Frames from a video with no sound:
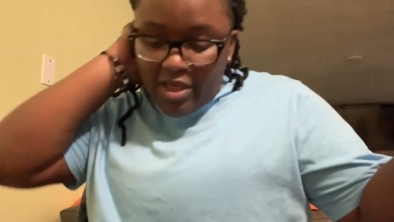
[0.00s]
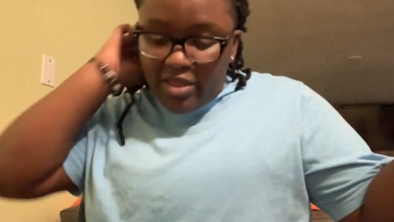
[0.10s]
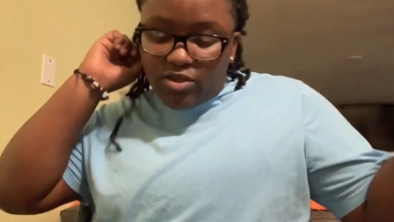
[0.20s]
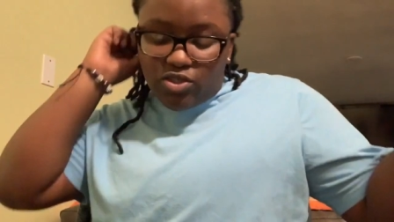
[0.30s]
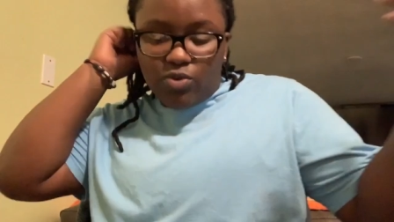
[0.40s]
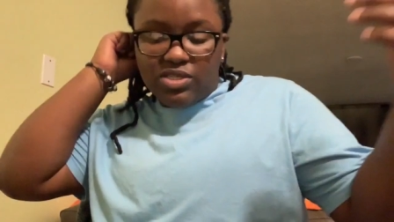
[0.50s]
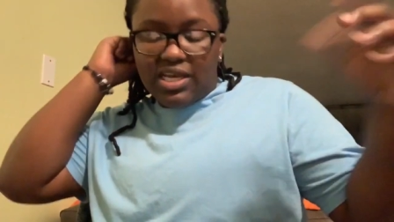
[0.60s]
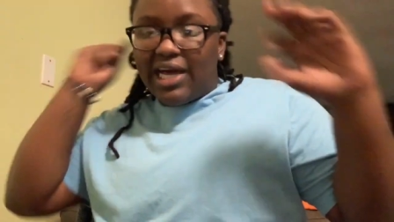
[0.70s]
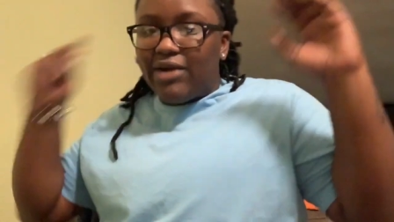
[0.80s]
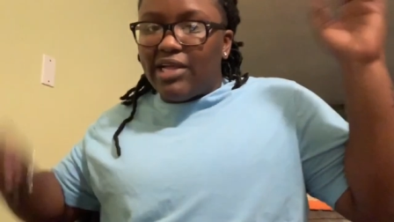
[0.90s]
there's always
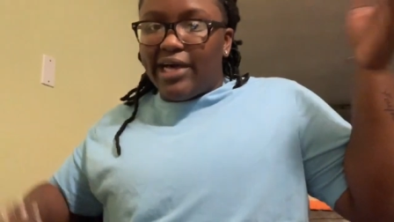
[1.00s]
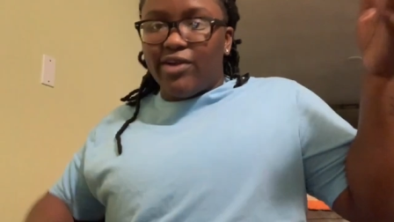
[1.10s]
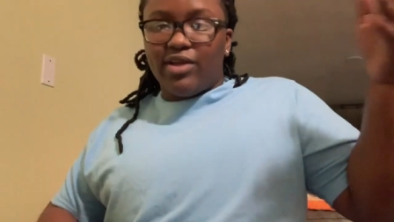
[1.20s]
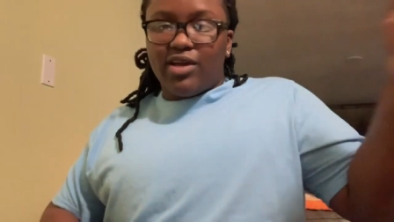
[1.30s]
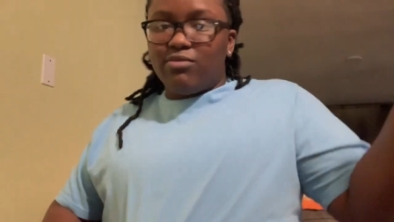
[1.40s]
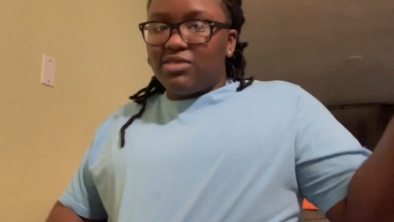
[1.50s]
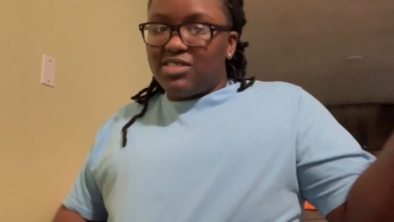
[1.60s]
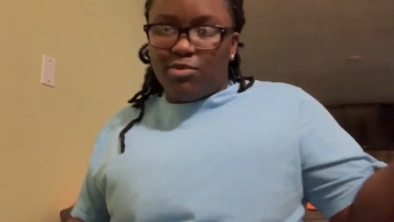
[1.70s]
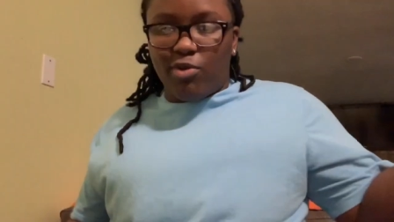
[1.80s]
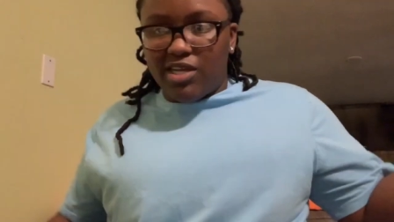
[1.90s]
that outlier that comes and
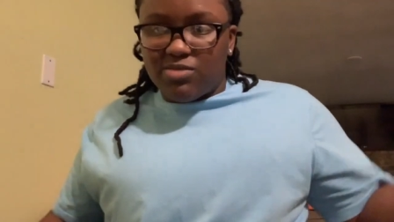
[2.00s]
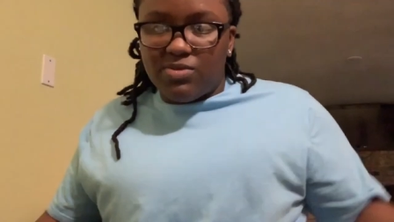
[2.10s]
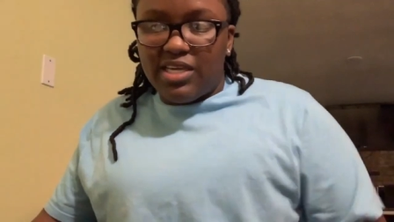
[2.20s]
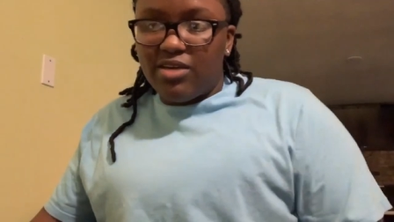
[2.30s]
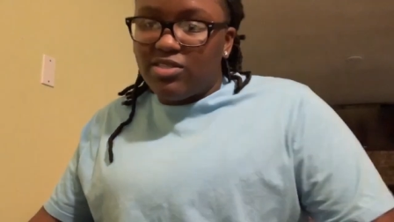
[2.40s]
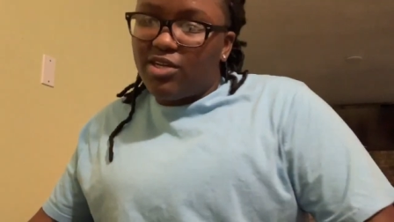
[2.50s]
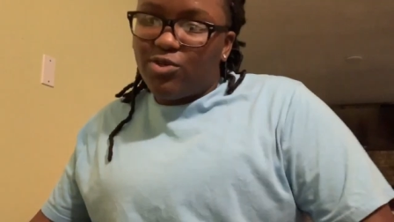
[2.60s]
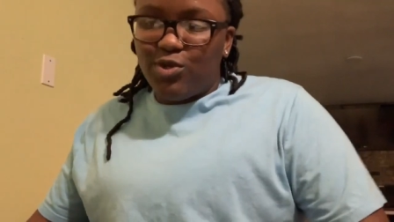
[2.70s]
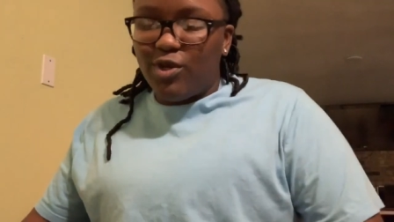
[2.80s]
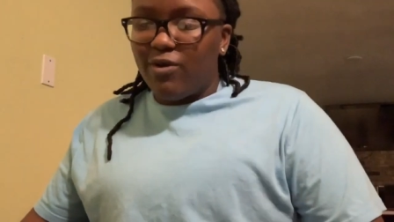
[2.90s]
surprises me. He goes, here
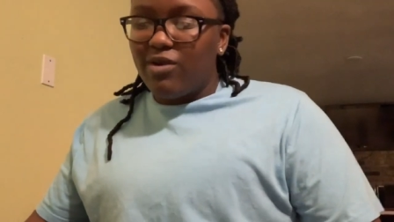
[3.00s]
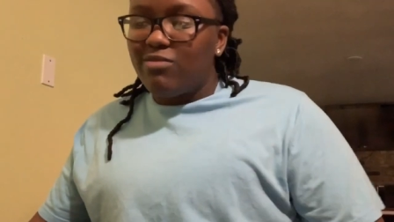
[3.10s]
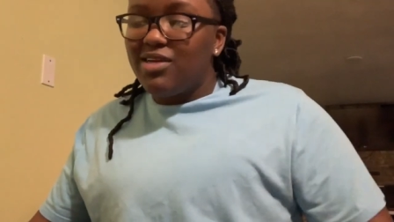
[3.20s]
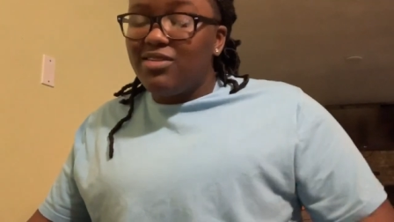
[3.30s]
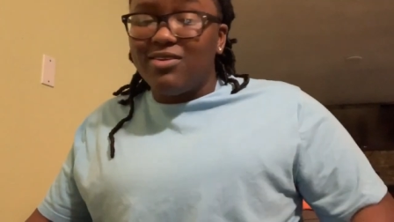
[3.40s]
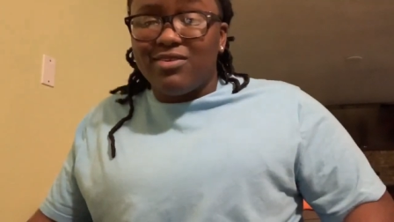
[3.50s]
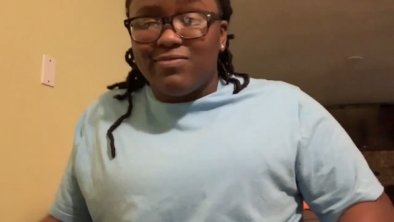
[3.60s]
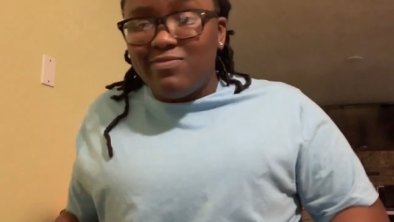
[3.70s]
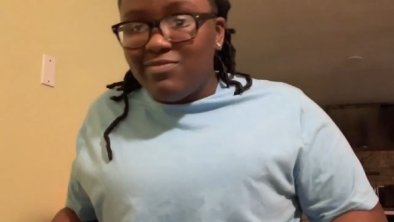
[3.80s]
you go. And I'm like, look,